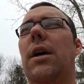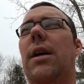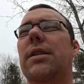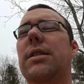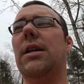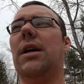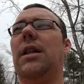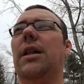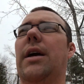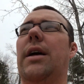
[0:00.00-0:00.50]
And
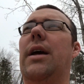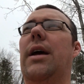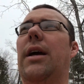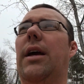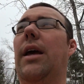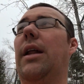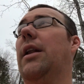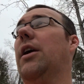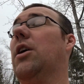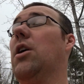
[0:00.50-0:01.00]
it's not like I
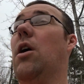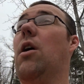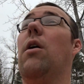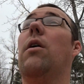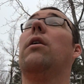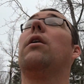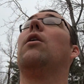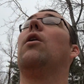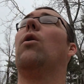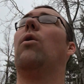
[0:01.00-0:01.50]
get in the
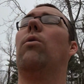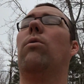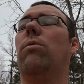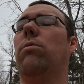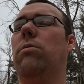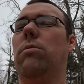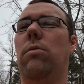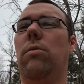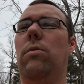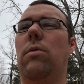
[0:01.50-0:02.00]
car and
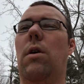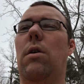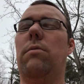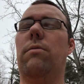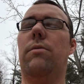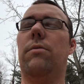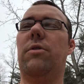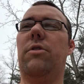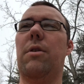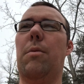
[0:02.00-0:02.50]
go
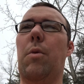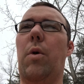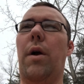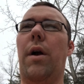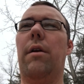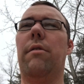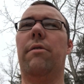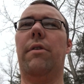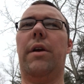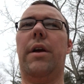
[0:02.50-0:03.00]

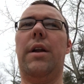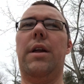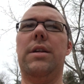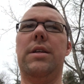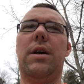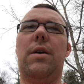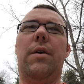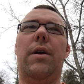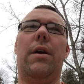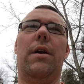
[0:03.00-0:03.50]
somewhere and forget
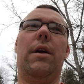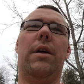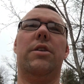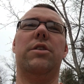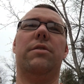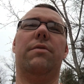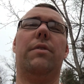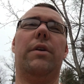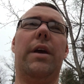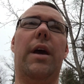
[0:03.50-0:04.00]
he's out here. I
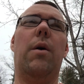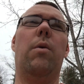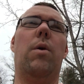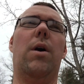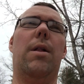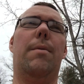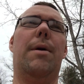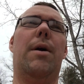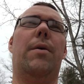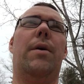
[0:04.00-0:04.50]
just forget
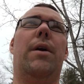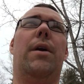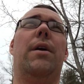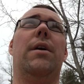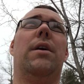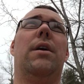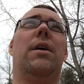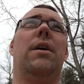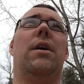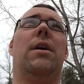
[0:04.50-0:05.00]
while I'm out
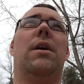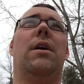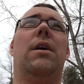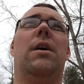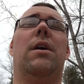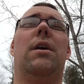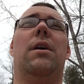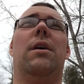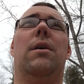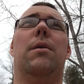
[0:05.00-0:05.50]
here.
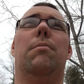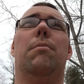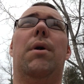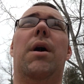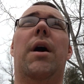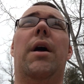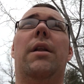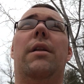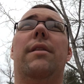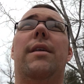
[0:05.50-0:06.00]

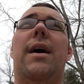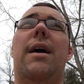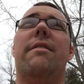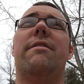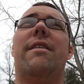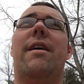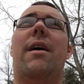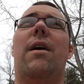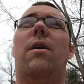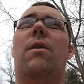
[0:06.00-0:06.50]
But
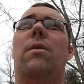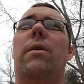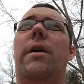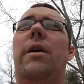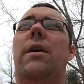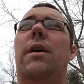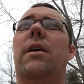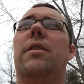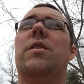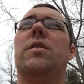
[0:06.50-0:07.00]
that's how
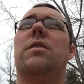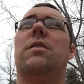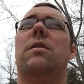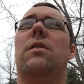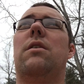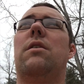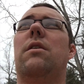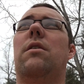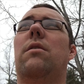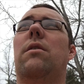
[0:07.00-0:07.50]
he gets,
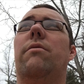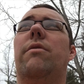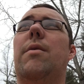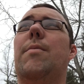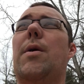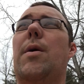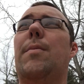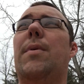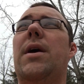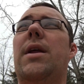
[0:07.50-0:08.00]
you know, if
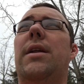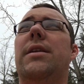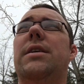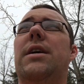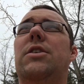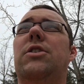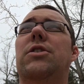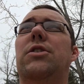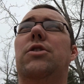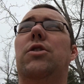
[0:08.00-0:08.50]
I'm not paying
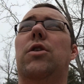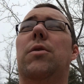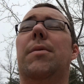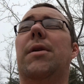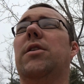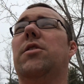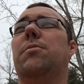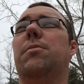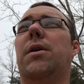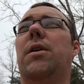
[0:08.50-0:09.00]
attention to him
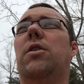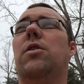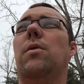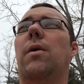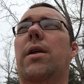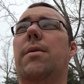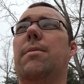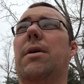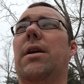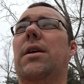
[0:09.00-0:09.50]
and it's been
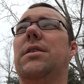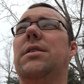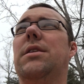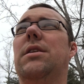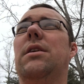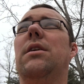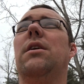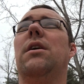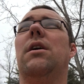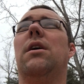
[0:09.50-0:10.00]
20
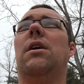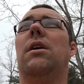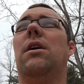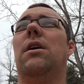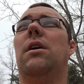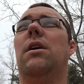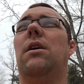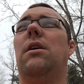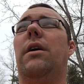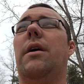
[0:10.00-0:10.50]
minutes,
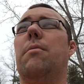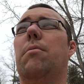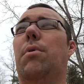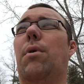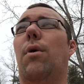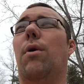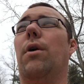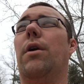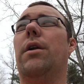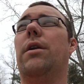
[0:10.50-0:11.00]
he'll get
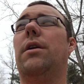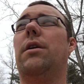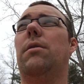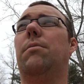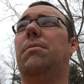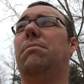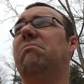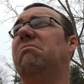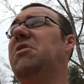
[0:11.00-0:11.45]
bored and he'll